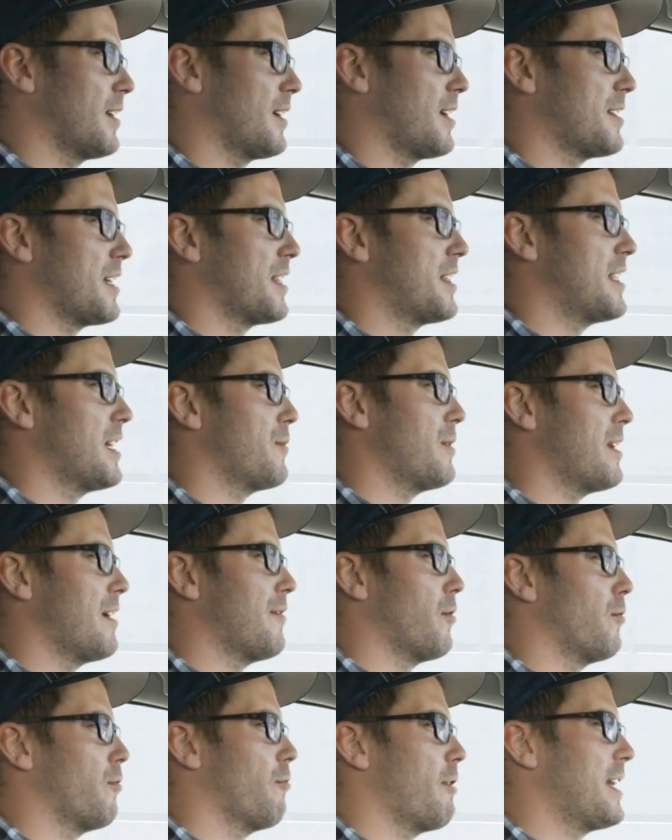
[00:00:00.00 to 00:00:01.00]
I think we
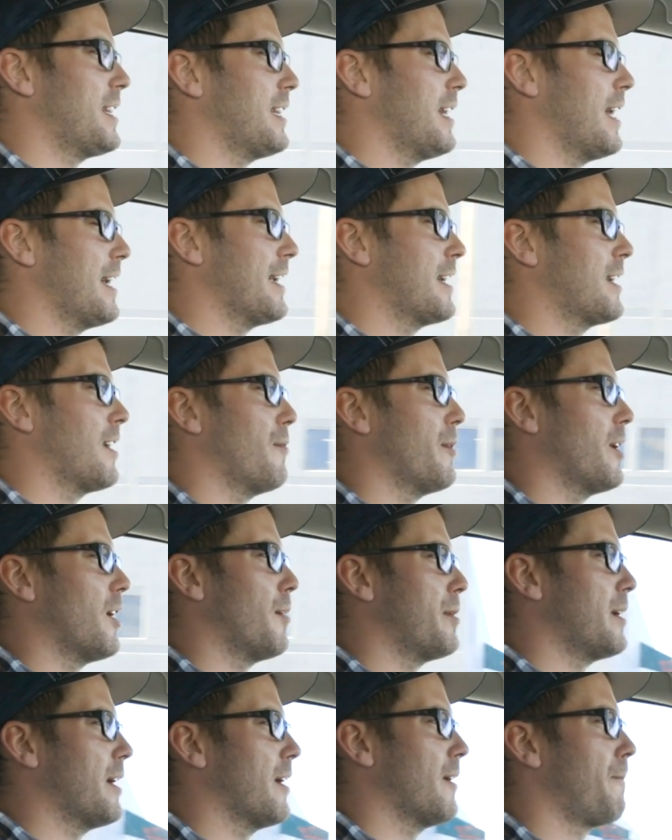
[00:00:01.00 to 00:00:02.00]
have a red light coming
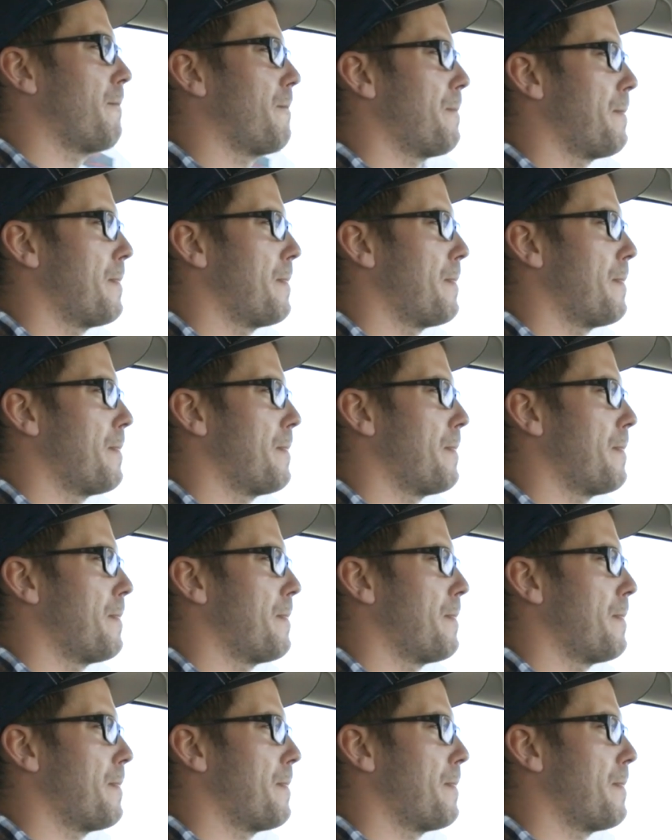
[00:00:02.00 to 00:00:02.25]
up here.